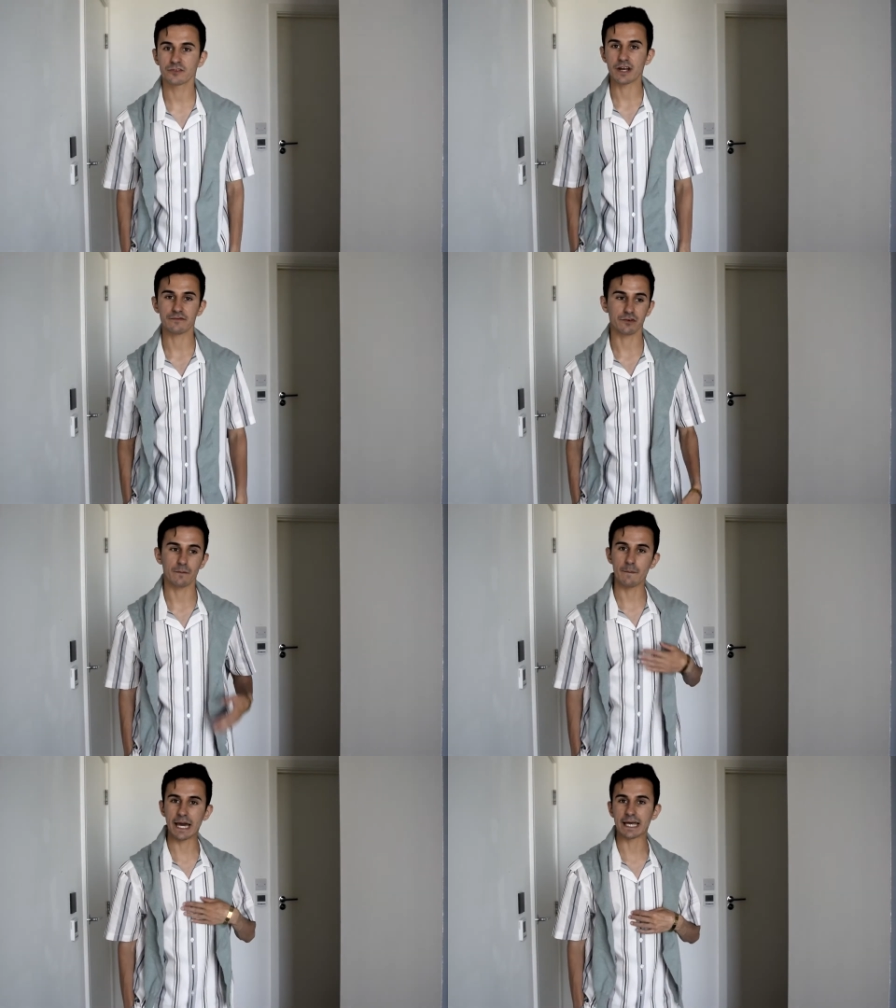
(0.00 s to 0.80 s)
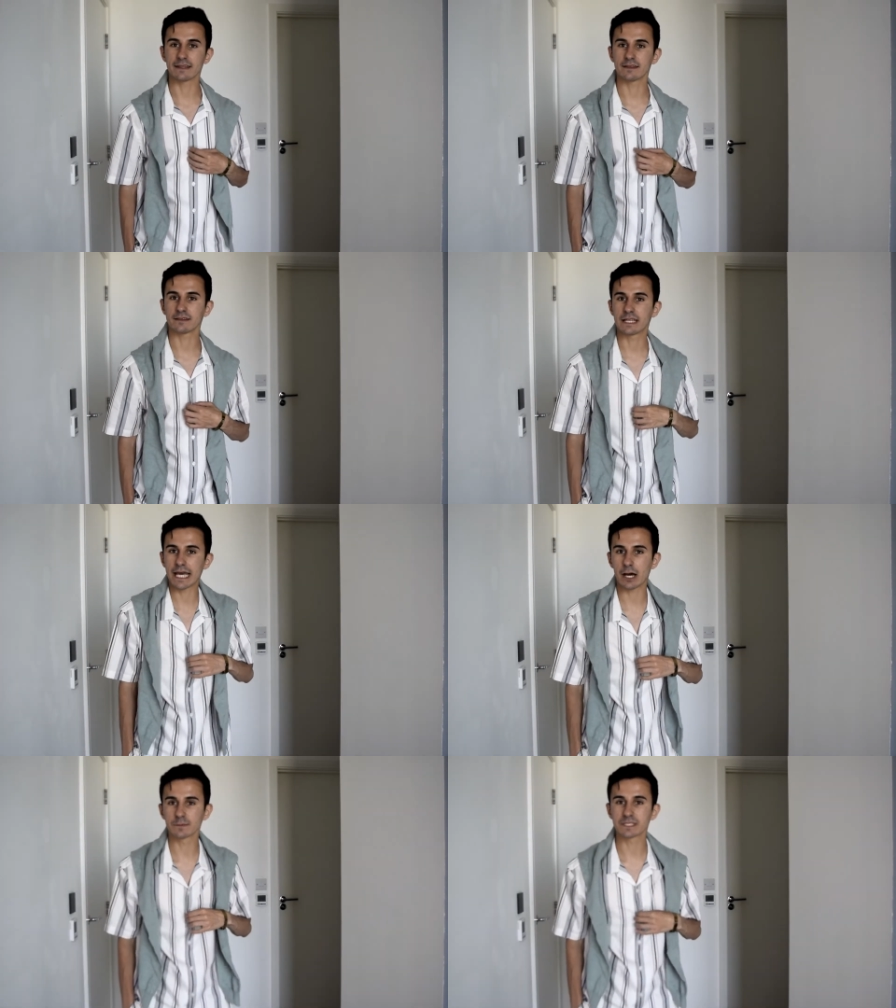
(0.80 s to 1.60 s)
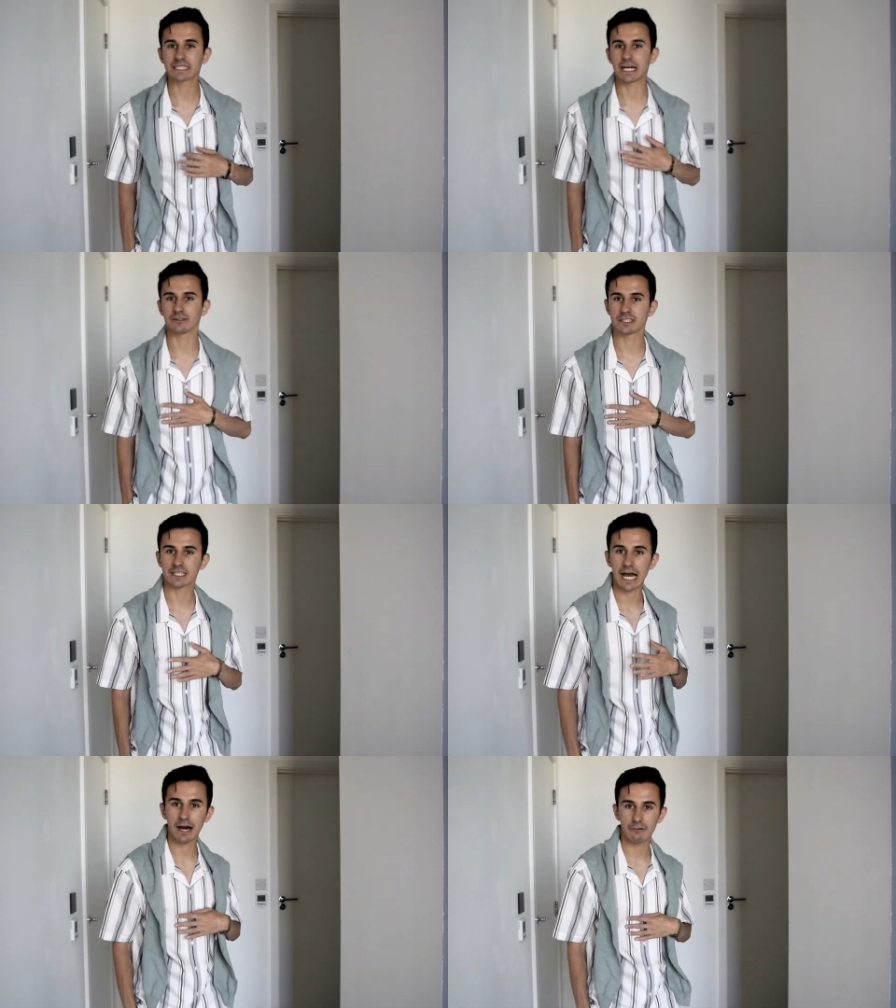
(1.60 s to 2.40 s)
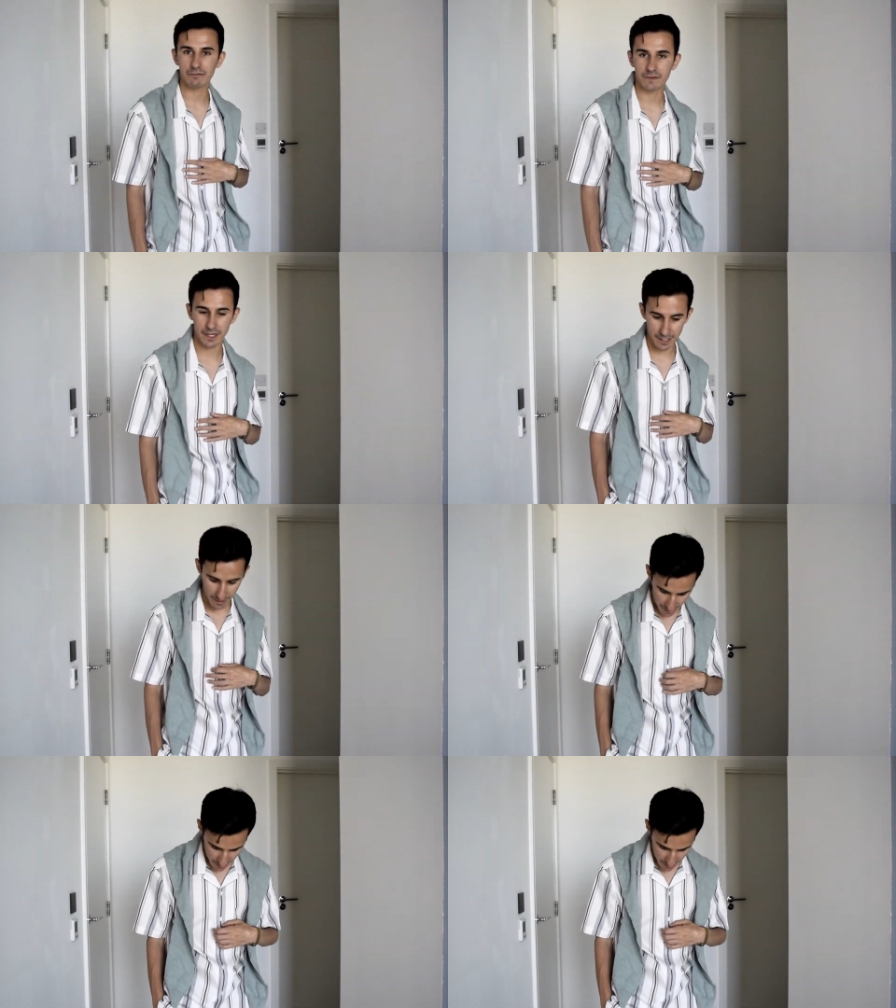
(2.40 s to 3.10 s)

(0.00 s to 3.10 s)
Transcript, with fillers: Thread4Men. They helped style this outfit.